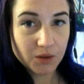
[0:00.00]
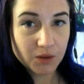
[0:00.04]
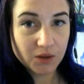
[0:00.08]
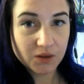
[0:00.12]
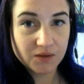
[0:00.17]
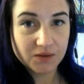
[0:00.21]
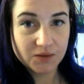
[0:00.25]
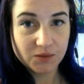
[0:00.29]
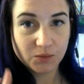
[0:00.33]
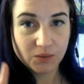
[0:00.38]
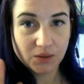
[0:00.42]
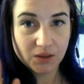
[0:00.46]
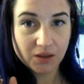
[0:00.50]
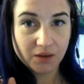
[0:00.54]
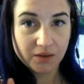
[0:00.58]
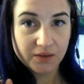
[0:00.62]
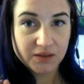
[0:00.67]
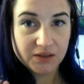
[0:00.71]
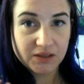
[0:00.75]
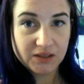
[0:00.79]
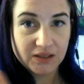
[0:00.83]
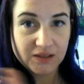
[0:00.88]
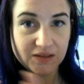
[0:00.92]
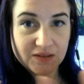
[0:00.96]
because we're
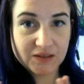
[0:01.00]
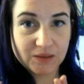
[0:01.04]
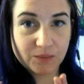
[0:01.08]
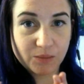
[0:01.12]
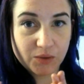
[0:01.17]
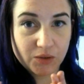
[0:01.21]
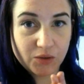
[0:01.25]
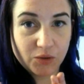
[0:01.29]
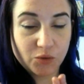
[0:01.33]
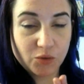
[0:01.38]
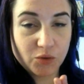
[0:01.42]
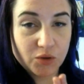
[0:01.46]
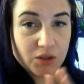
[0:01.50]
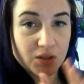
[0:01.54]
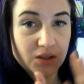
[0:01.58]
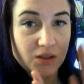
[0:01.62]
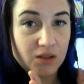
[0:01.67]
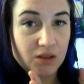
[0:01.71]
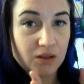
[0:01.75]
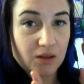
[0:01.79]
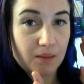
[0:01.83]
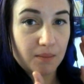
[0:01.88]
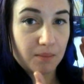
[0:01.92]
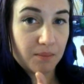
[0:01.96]
going to need someone who
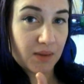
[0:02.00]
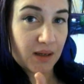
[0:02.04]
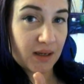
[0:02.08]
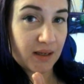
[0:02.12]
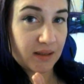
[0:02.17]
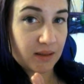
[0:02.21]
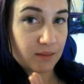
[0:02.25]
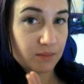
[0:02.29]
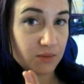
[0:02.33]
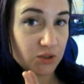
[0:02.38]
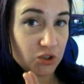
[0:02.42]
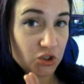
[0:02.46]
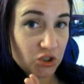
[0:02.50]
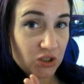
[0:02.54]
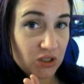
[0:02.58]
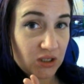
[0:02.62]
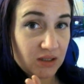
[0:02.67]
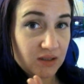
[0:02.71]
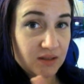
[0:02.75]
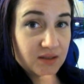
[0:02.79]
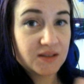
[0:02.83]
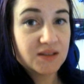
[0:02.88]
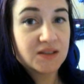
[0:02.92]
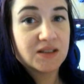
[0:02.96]
can man the
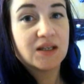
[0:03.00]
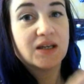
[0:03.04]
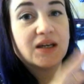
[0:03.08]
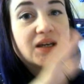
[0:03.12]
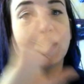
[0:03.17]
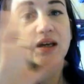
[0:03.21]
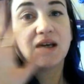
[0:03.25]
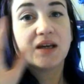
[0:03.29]
machines